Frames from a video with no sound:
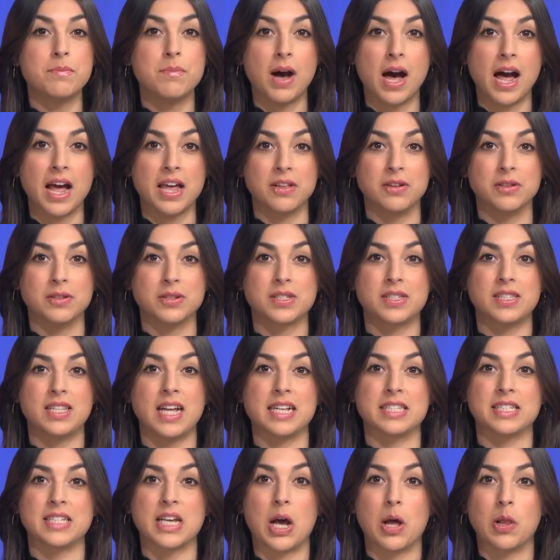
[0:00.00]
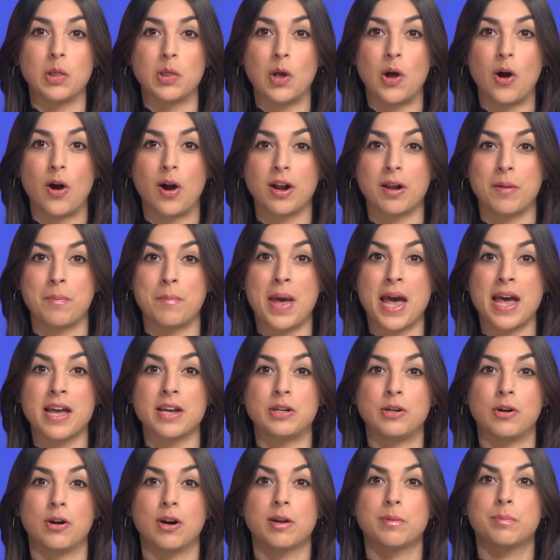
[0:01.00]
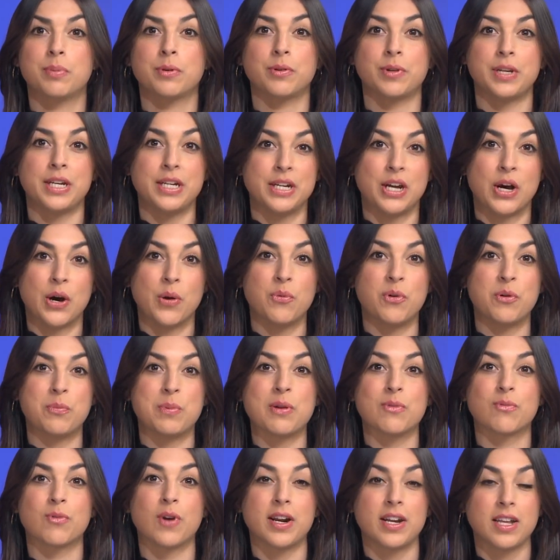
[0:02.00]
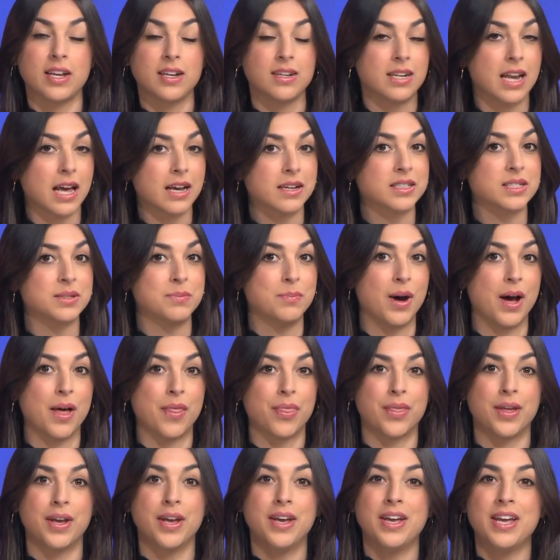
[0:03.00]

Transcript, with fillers: miles, that's how long Matt Garbarino will be running next month.